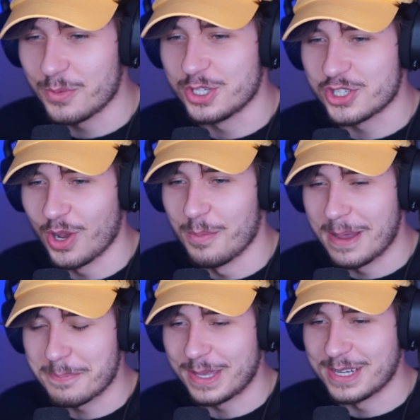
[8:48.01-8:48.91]
would show
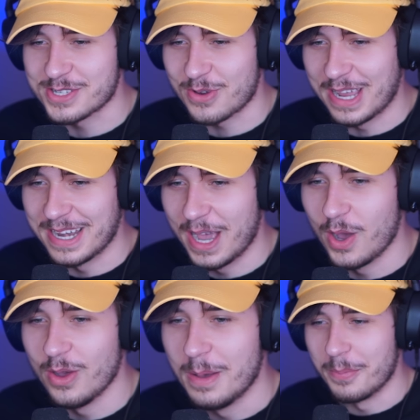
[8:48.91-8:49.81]
my penis right now,